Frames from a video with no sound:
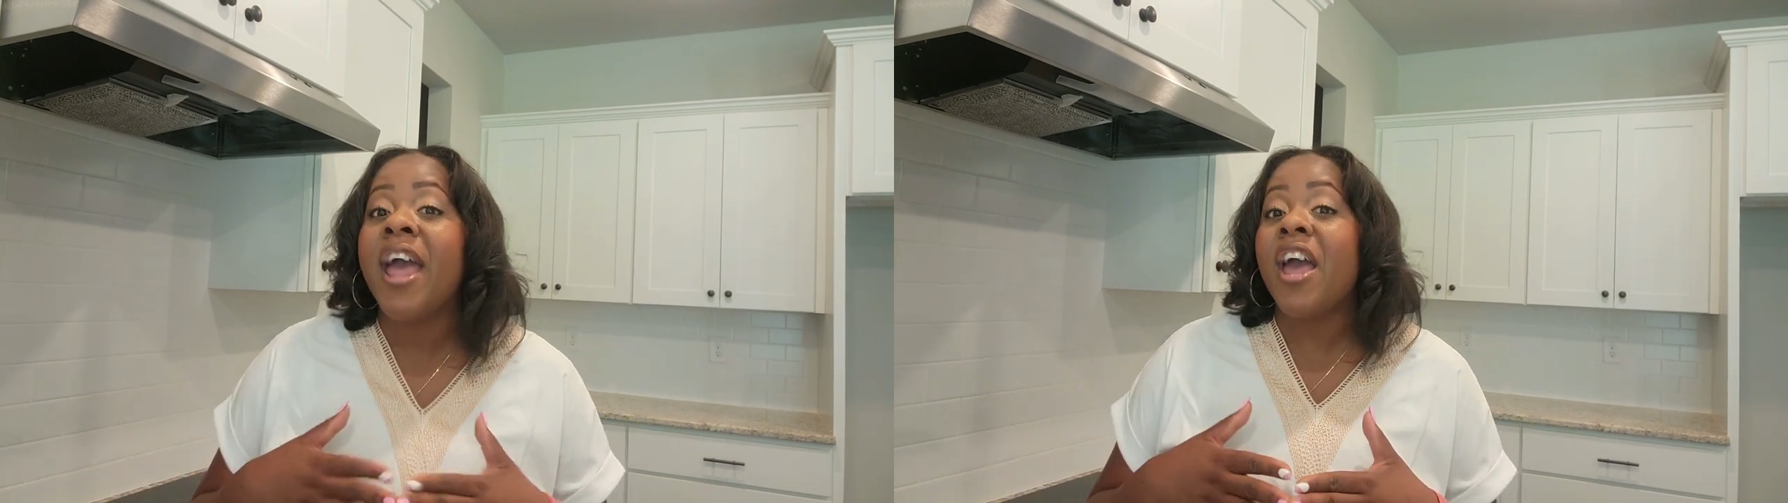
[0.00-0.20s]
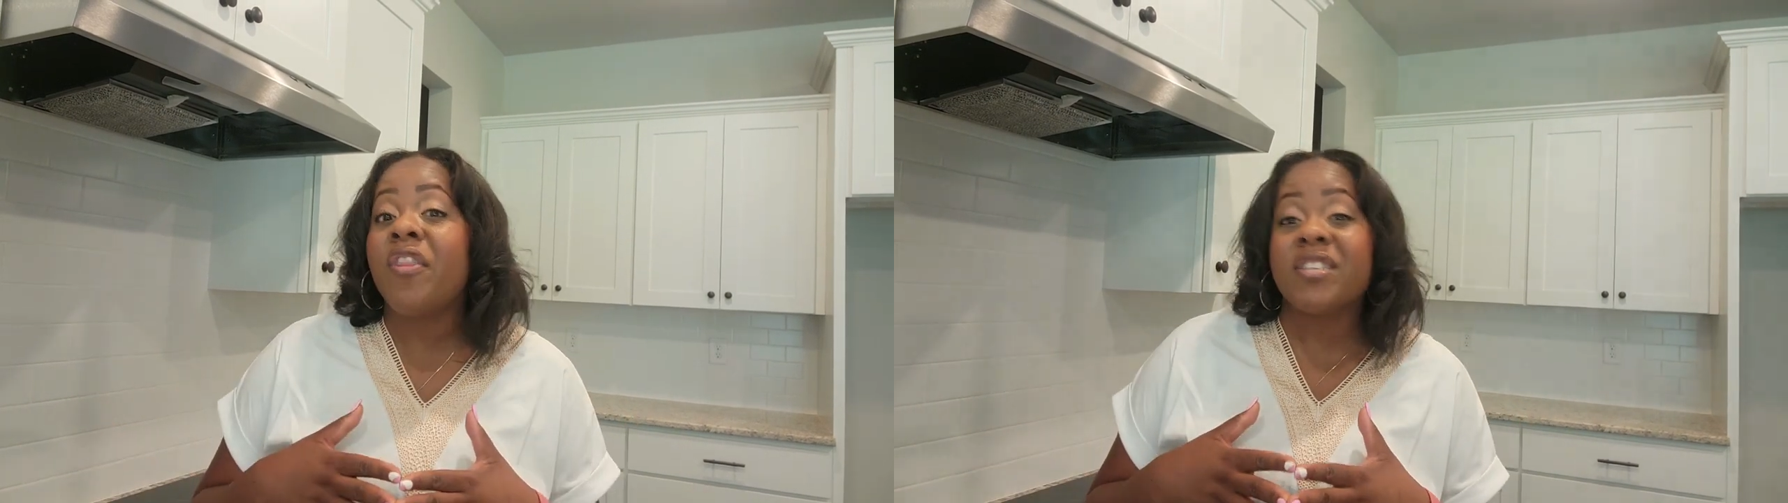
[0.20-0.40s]

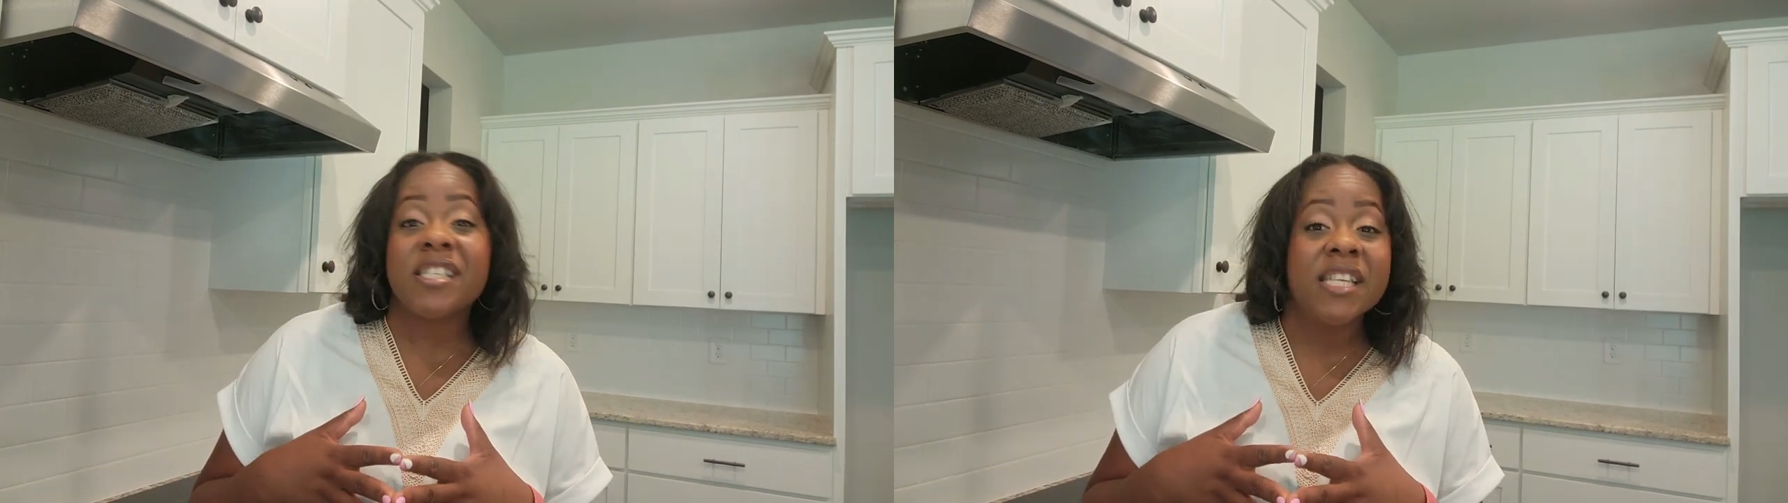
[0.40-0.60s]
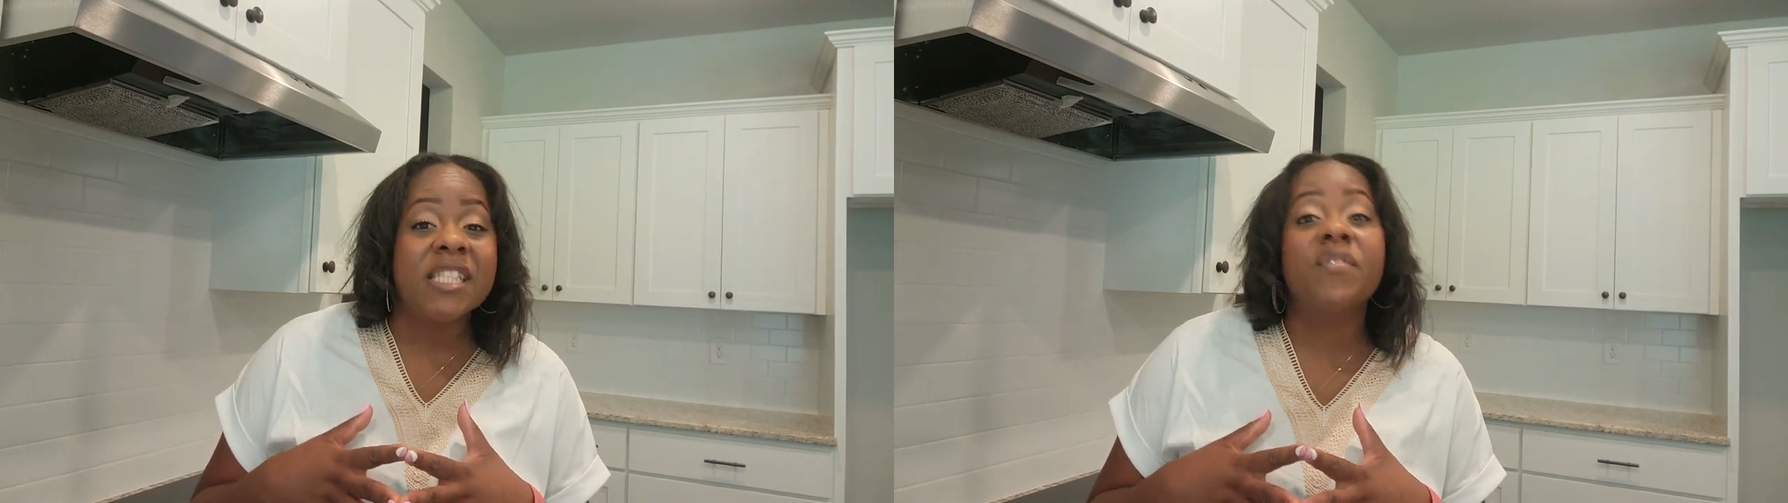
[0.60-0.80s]
and there's a
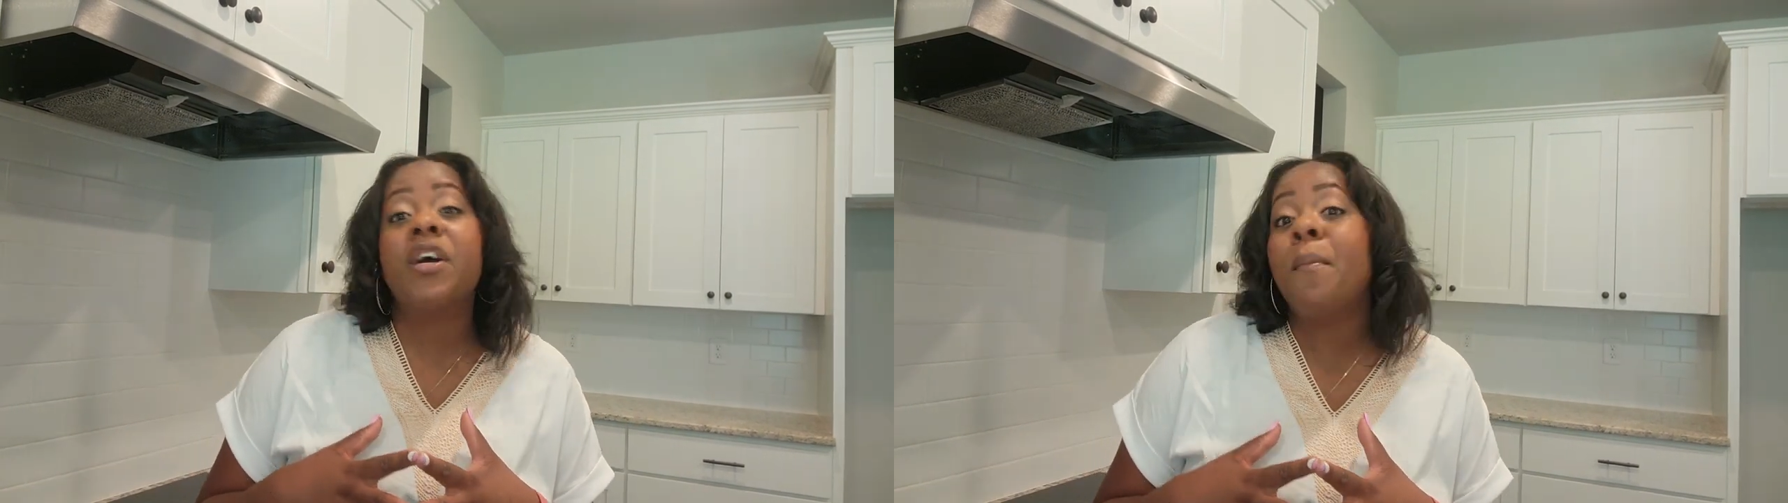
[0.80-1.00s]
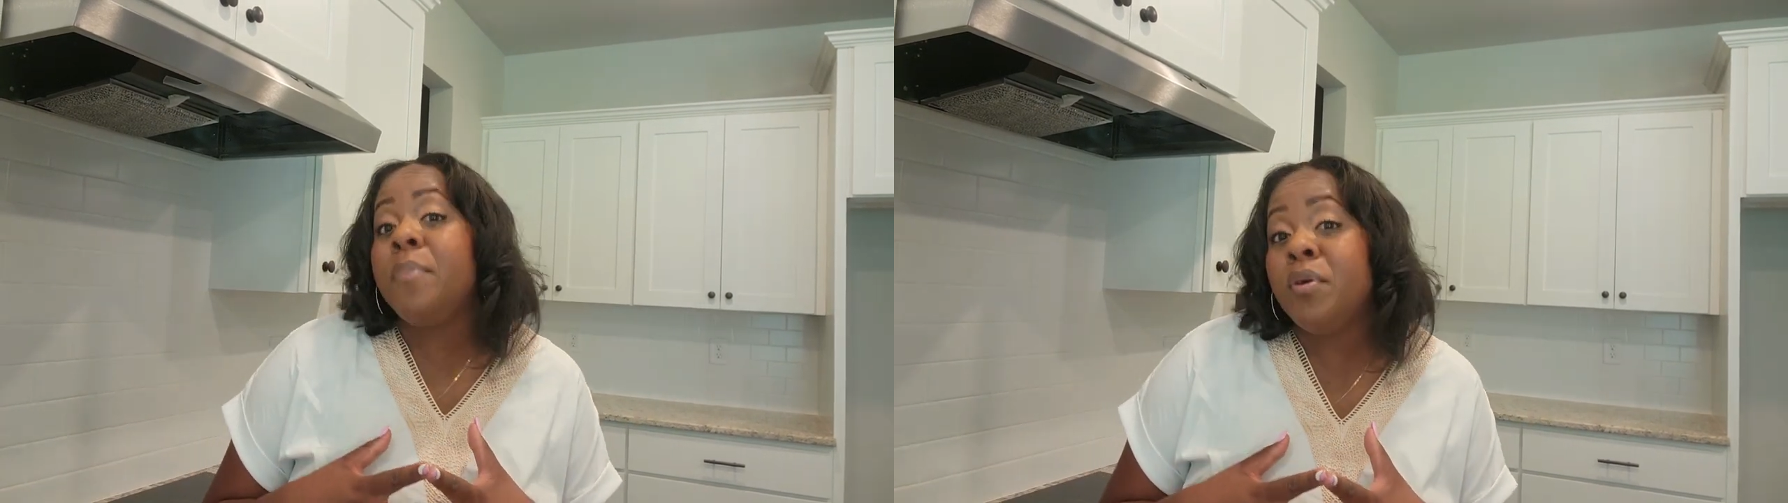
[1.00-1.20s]
sense of
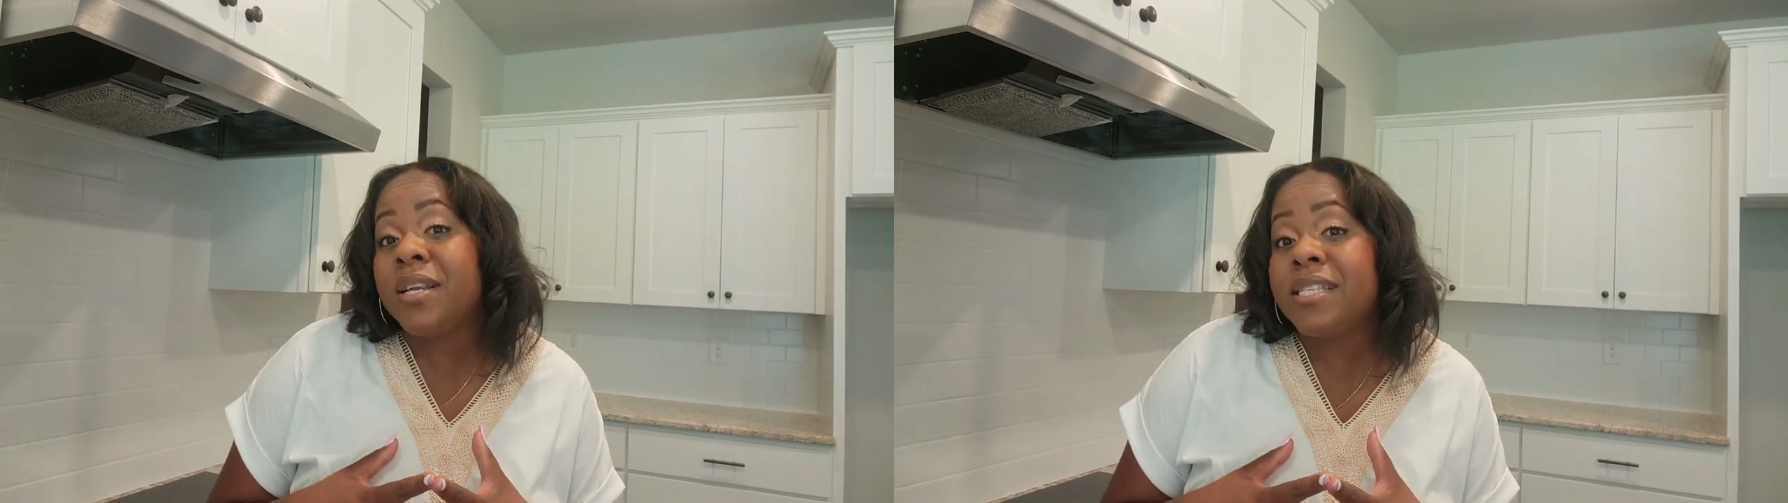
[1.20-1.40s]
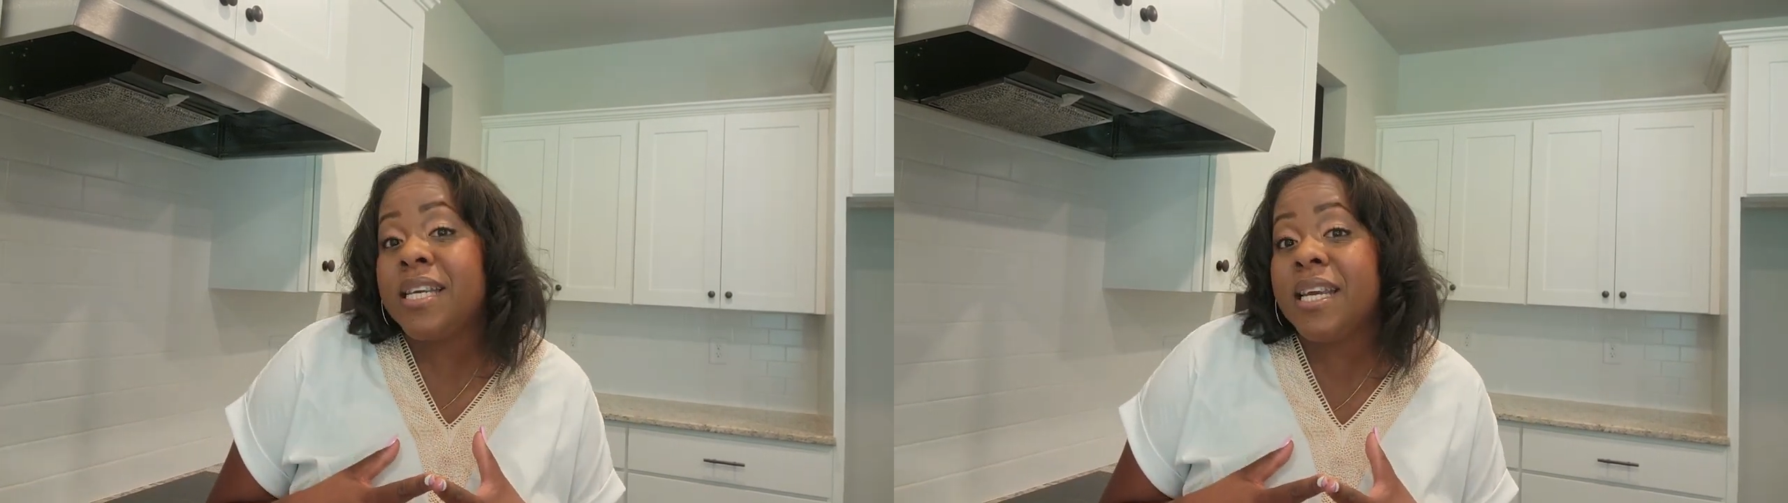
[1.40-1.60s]

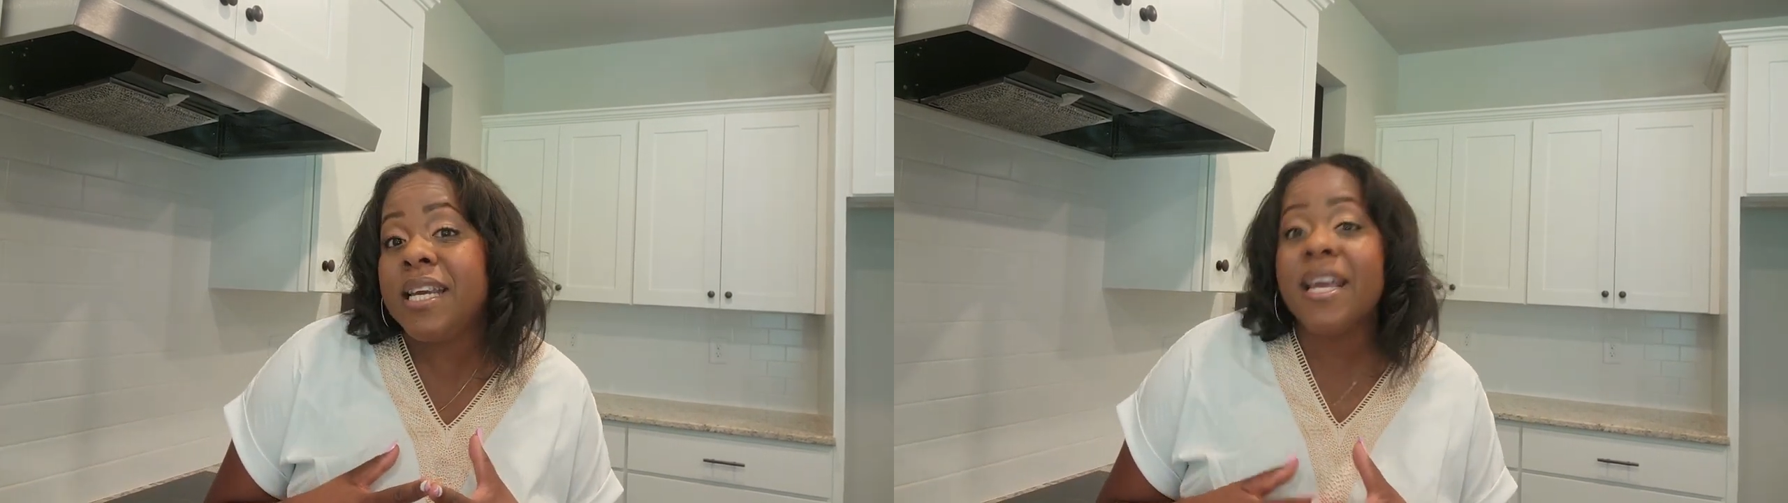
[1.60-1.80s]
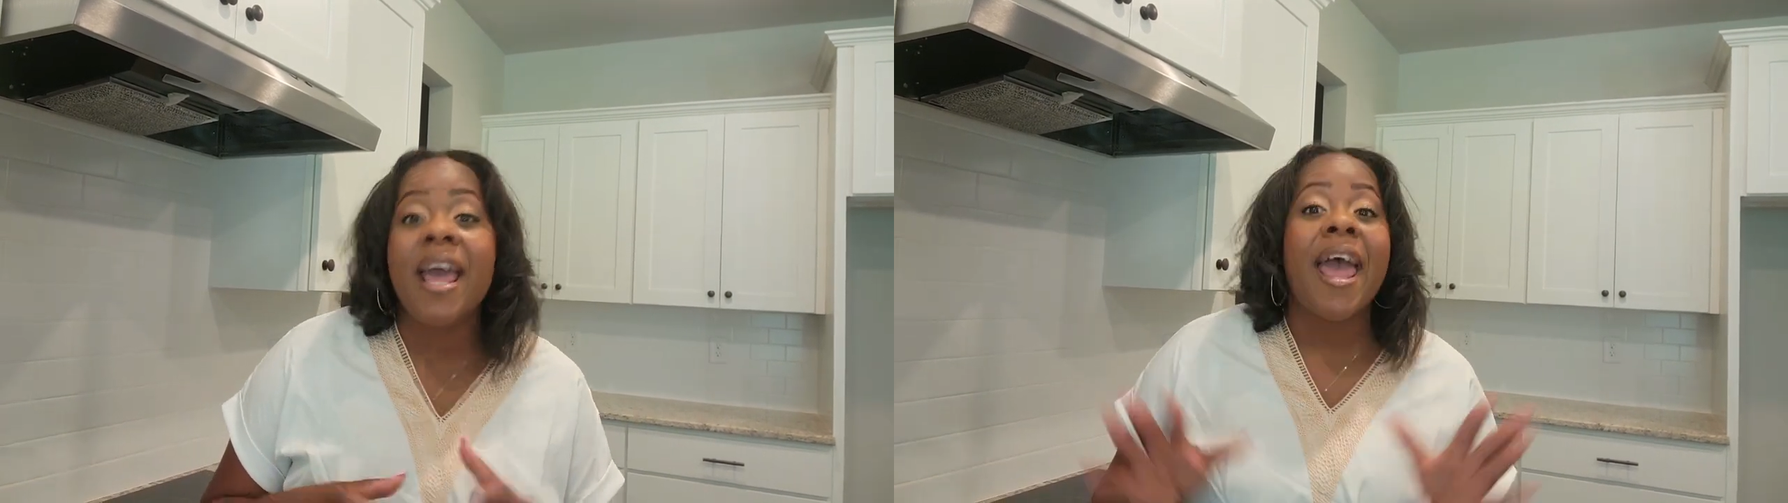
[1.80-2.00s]

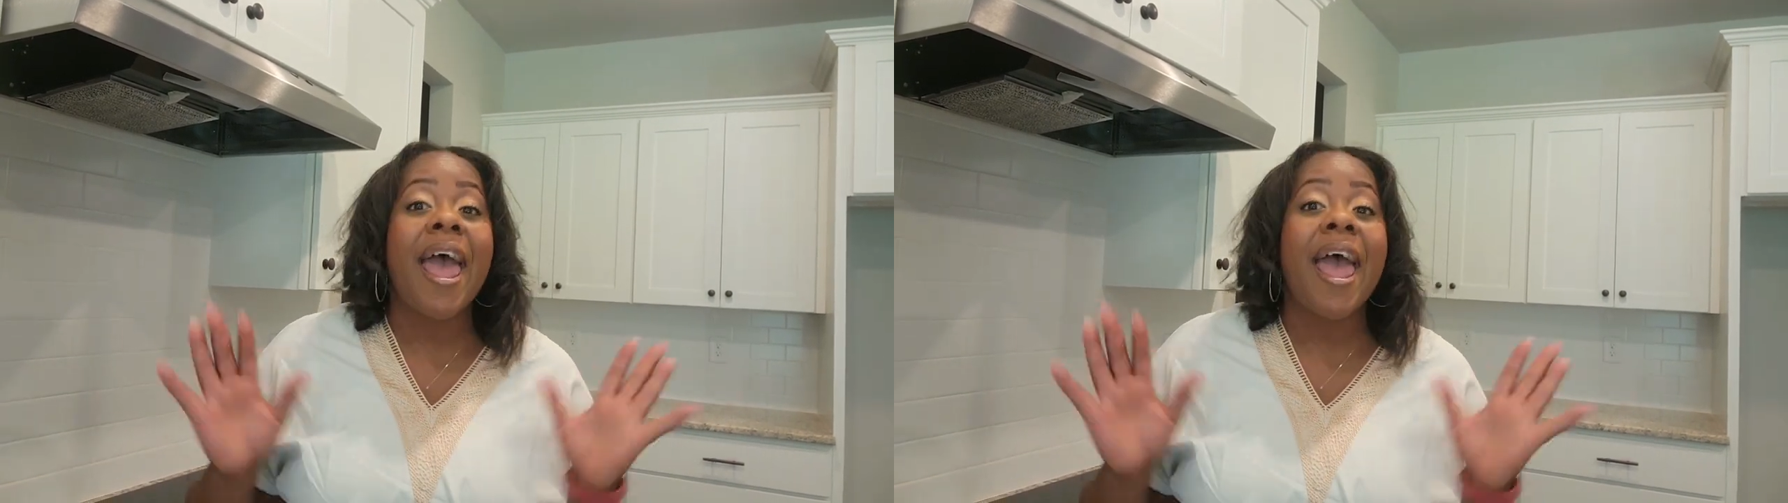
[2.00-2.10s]
community